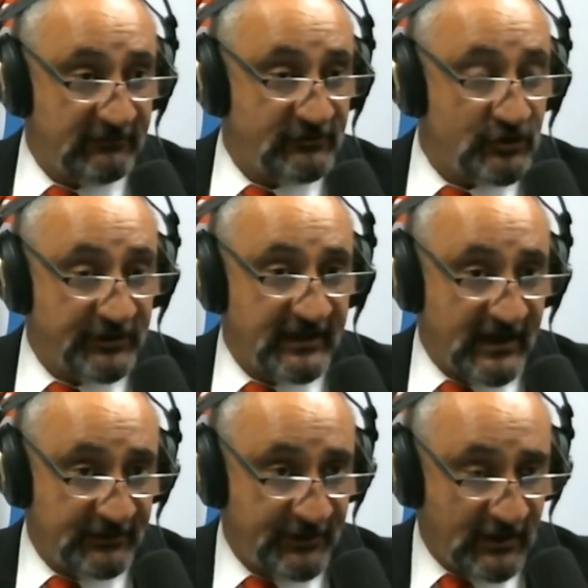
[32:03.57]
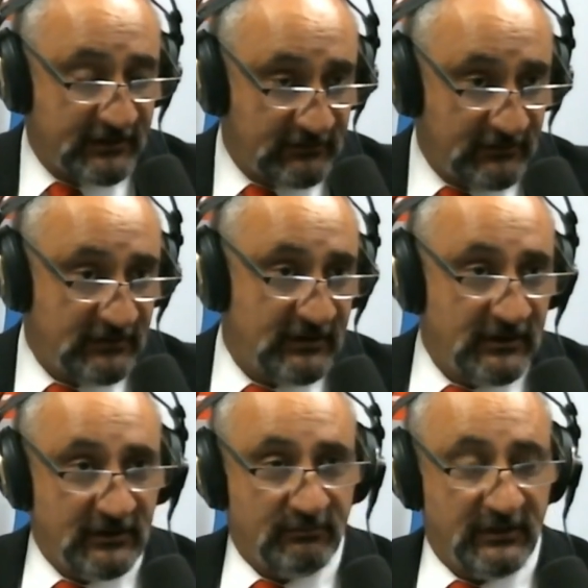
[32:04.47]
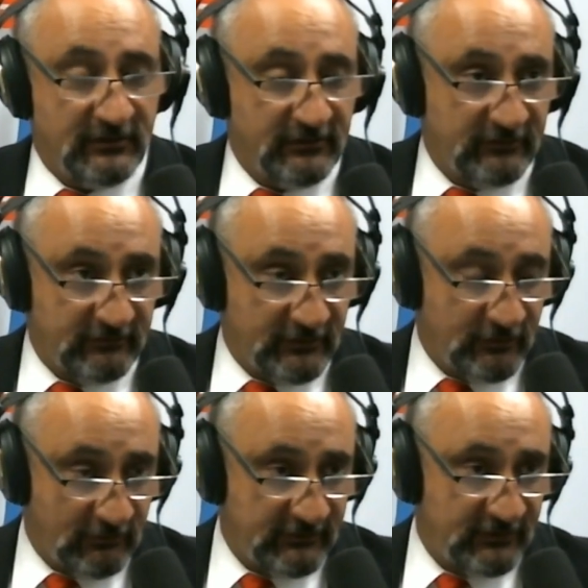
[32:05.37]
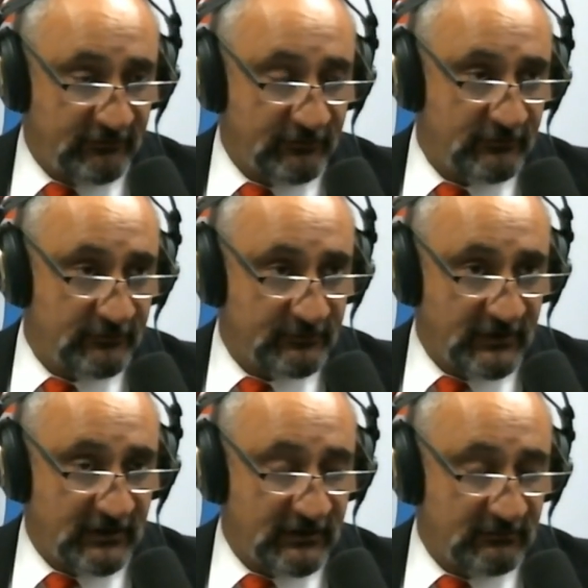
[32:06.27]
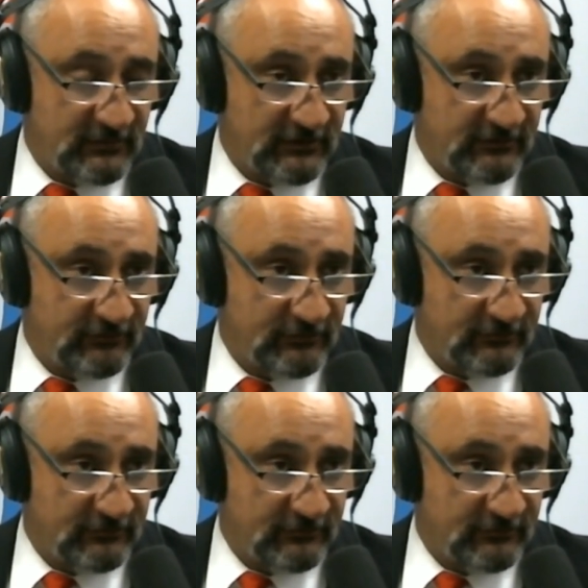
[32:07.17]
If you cannot, because of the COVID issue and because